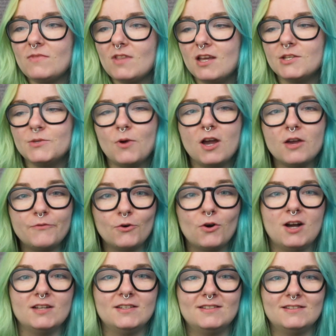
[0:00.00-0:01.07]
That's why I
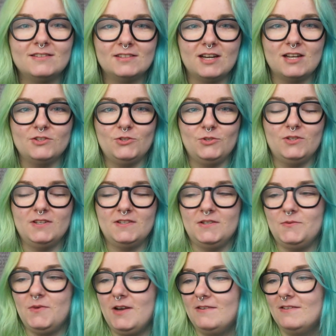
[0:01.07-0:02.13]
thought I'd do this as
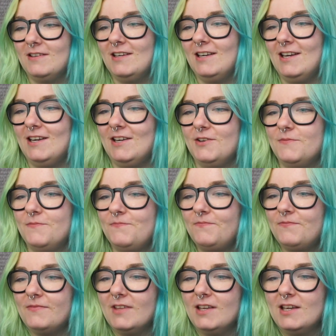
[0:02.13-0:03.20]
well.
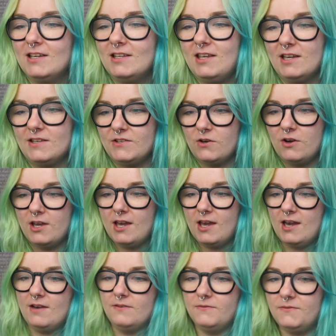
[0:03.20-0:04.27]
Yeah, so I
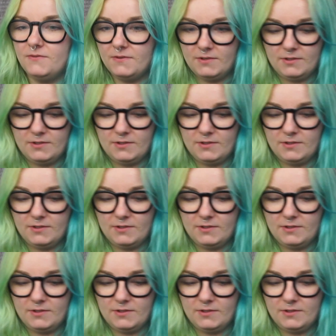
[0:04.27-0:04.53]
have,